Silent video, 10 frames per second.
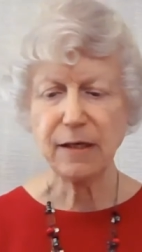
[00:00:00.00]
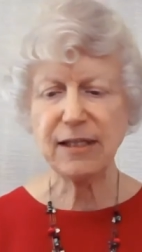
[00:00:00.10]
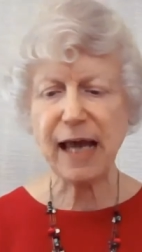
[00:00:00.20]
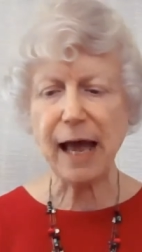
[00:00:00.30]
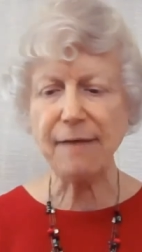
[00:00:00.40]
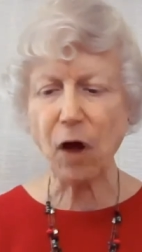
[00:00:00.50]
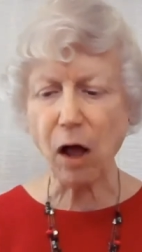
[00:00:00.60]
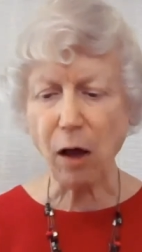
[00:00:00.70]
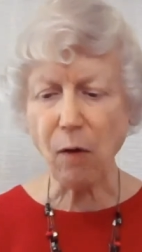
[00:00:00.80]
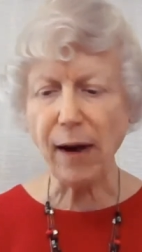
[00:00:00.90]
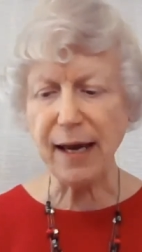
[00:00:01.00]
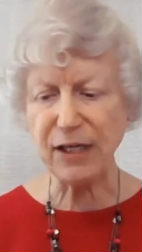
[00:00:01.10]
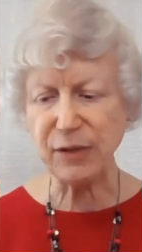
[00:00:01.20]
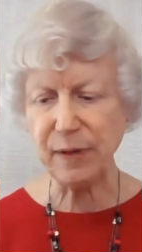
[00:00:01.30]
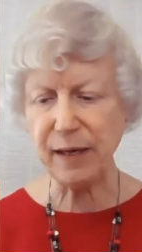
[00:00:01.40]
You see, I have
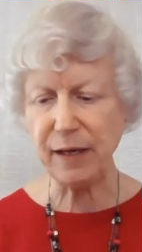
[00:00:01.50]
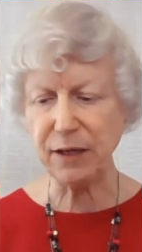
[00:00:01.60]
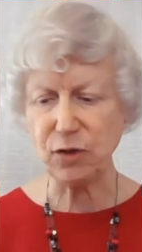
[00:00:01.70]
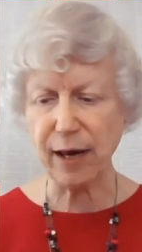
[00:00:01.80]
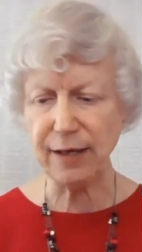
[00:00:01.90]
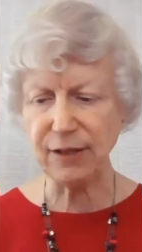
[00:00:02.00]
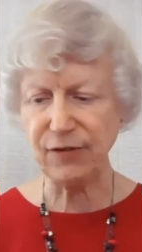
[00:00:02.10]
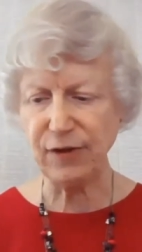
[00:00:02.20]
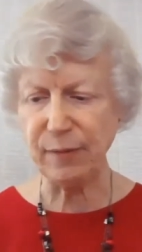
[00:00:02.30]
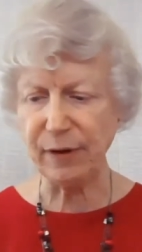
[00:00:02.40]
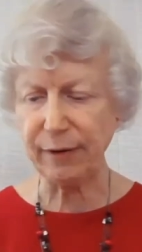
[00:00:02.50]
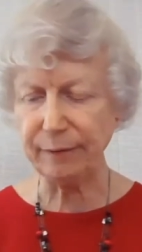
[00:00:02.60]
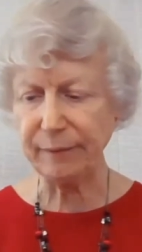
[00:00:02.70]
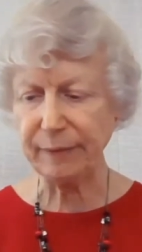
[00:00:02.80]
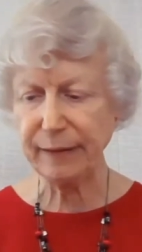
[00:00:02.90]
always been a trans female,
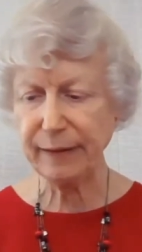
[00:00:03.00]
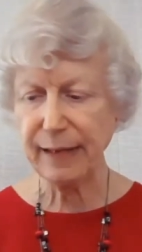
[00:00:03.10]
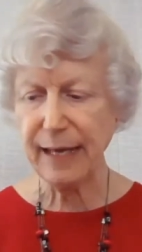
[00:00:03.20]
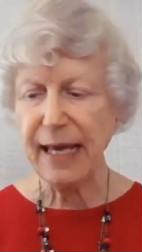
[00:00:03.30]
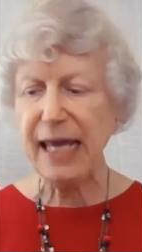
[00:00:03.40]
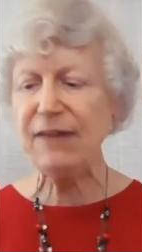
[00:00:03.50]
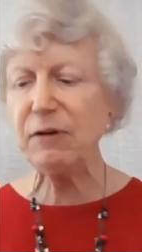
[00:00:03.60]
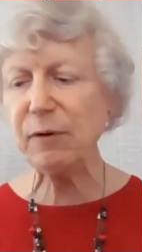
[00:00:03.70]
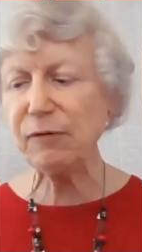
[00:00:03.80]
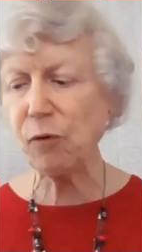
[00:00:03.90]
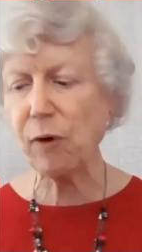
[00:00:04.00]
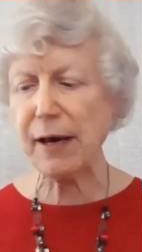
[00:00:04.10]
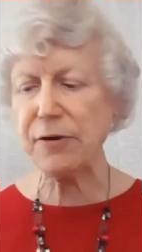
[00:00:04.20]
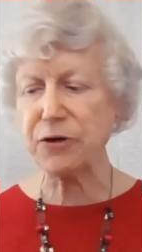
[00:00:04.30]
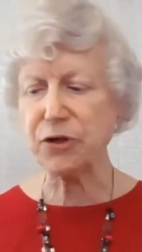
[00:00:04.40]
even before
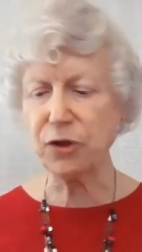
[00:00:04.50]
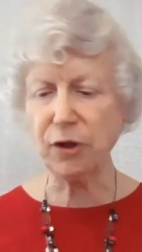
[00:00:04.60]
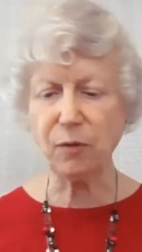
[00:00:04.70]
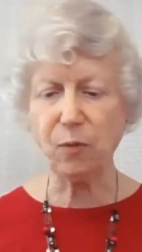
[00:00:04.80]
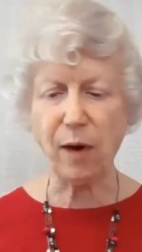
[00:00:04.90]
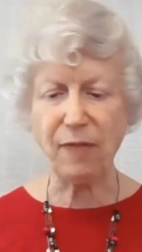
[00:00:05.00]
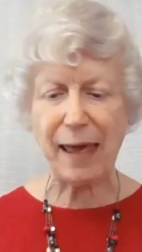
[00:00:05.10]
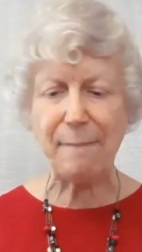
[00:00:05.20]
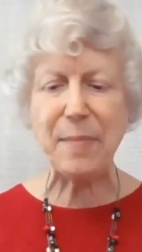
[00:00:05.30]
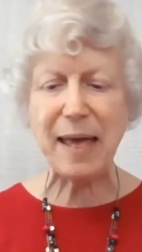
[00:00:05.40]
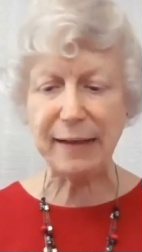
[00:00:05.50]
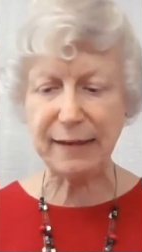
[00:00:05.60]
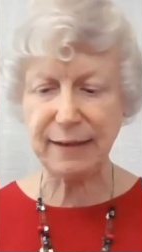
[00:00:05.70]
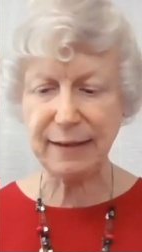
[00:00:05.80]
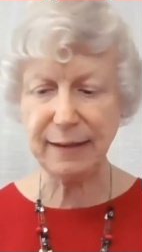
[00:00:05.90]
I understood what that
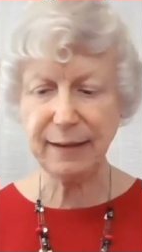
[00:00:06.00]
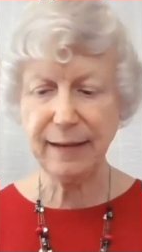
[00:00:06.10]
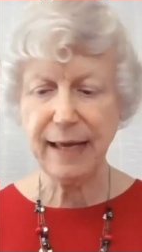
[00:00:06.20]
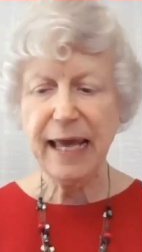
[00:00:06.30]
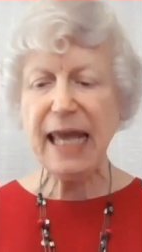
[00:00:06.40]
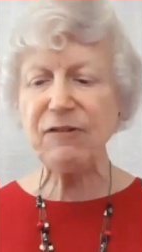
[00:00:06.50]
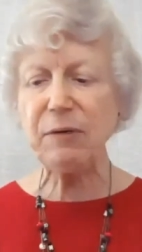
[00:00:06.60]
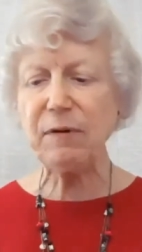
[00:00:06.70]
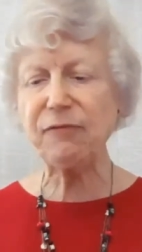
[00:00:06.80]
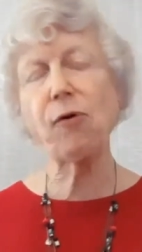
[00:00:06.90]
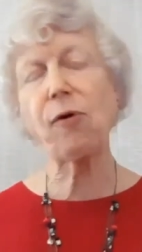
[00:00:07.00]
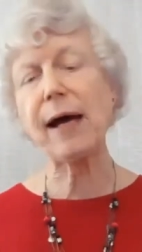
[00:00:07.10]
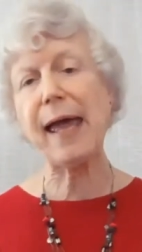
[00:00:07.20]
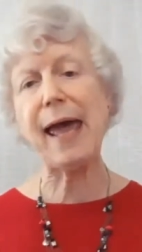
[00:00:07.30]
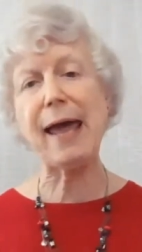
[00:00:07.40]
meant, even before
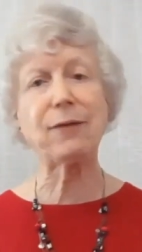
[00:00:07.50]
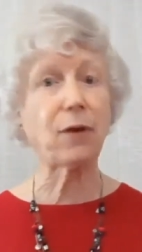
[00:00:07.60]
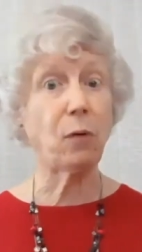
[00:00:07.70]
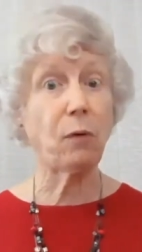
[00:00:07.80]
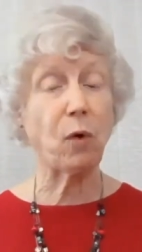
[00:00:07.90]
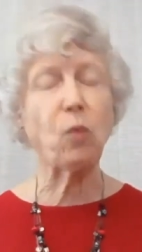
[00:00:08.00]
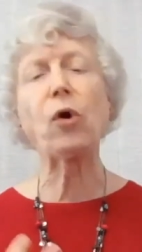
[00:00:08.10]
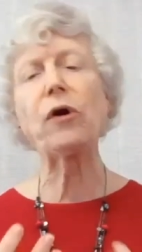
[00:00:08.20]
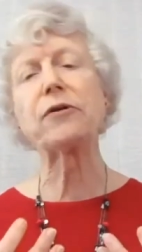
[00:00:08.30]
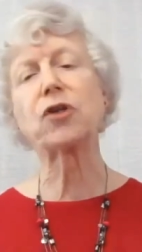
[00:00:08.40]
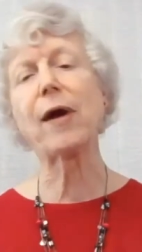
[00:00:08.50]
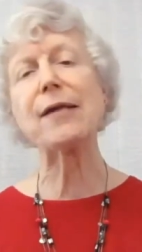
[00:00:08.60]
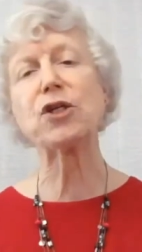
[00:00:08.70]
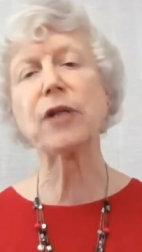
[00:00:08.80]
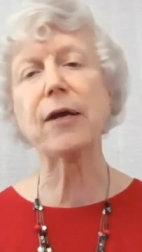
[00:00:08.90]
I had the, the word
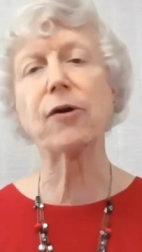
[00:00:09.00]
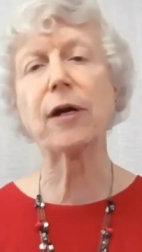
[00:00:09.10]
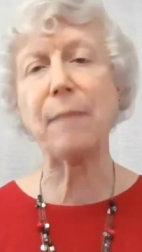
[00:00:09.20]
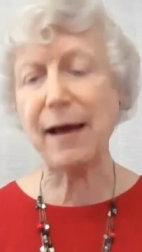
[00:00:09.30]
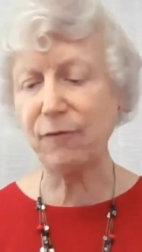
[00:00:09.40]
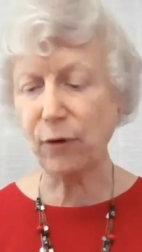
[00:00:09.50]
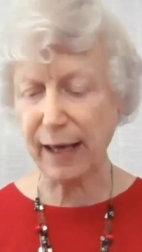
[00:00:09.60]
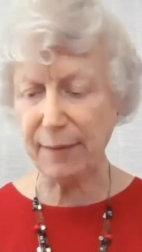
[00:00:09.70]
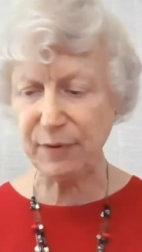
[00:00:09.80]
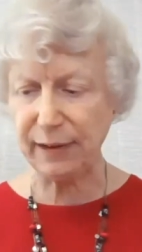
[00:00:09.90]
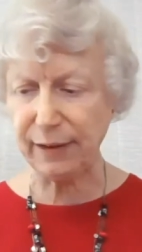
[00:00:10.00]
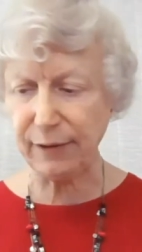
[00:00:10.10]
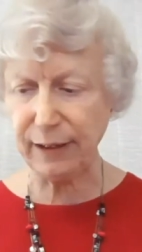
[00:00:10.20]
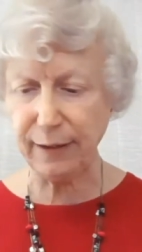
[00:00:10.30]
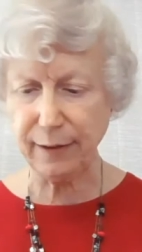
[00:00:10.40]
transgender in my
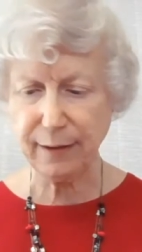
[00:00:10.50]
vocabulary.